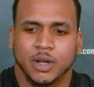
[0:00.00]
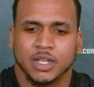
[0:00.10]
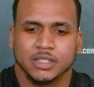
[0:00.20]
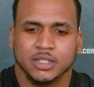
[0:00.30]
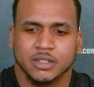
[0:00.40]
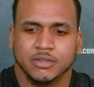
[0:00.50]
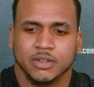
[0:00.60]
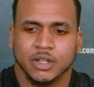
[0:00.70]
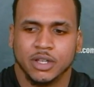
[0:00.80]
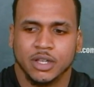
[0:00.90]

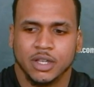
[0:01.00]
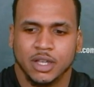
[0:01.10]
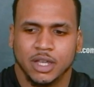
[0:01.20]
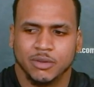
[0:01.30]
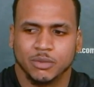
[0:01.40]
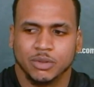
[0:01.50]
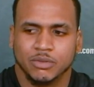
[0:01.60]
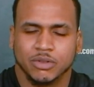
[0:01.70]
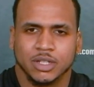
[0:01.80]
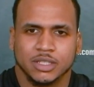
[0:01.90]
positive, and
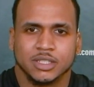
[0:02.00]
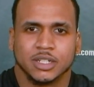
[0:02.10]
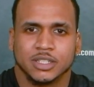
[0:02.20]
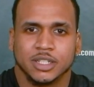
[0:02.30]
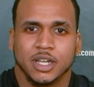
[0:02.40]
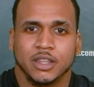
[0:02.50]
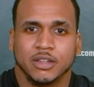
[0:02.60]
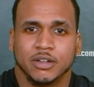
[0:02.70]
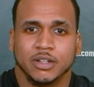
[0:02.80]
we've really stuck together,